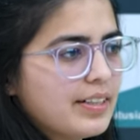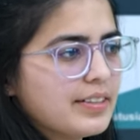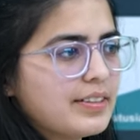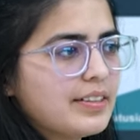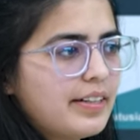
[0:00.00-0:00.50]

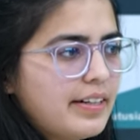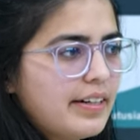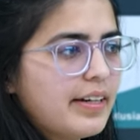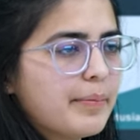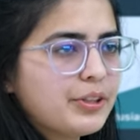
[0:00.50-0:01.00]
Sir,
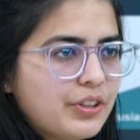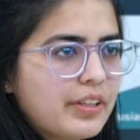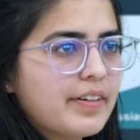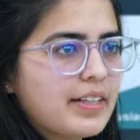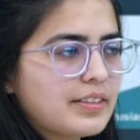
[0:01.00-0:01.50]
M.N.
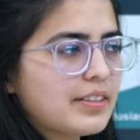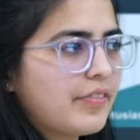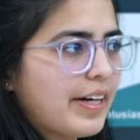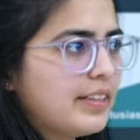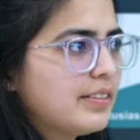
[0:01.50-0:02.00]
Srinivas
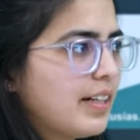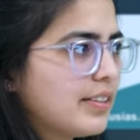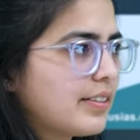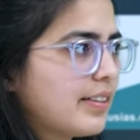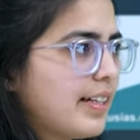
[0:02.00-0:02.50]
defines
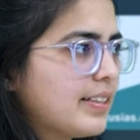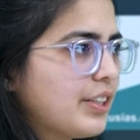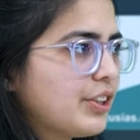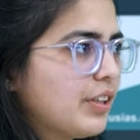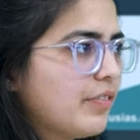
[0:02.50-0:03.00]

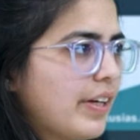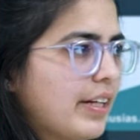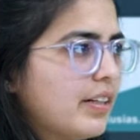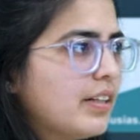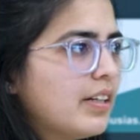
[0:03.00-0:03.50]
Sanskritization
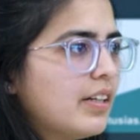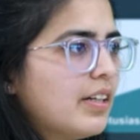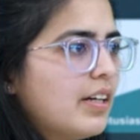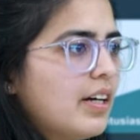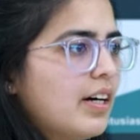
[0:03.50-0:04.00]
when
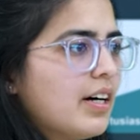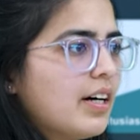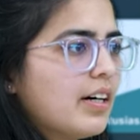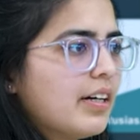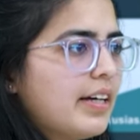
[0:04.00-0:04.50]

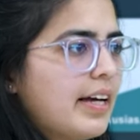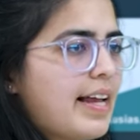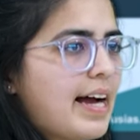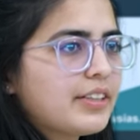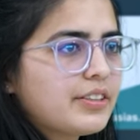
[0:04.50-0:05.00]
an
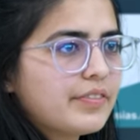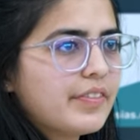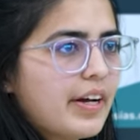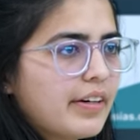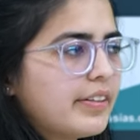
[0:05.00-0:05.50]
act
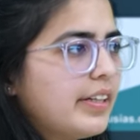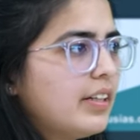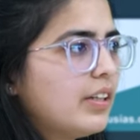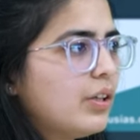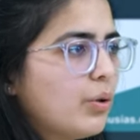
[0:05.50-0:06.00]
where the
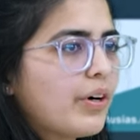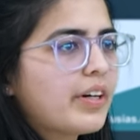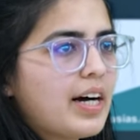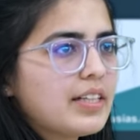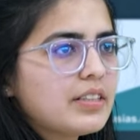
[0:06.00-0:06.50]
lower
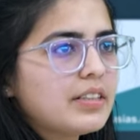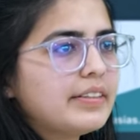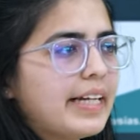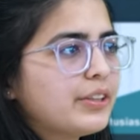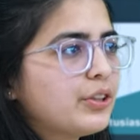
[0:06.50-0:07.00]
caste
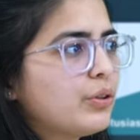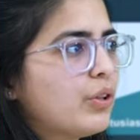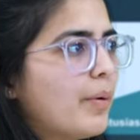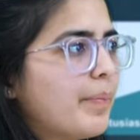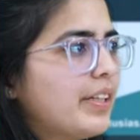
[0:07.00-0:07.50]
tends to
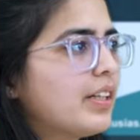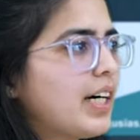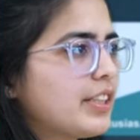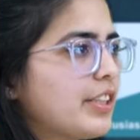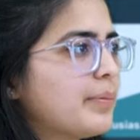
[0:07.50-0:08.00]
copy the
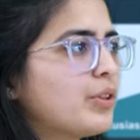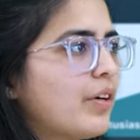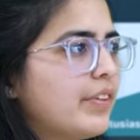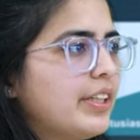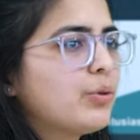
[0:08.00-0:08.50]
customs of
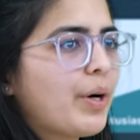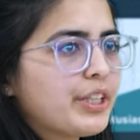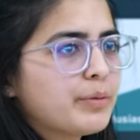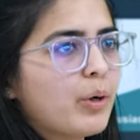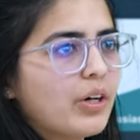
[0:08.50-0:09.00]
the
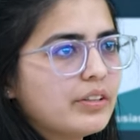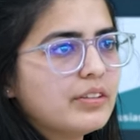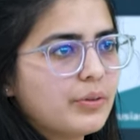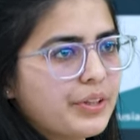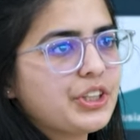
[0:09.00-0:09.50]
twice-born
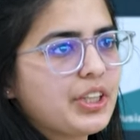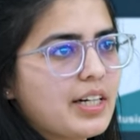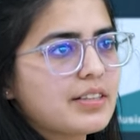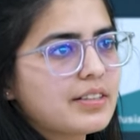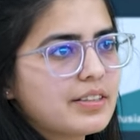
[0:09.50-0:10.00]
bridge caste.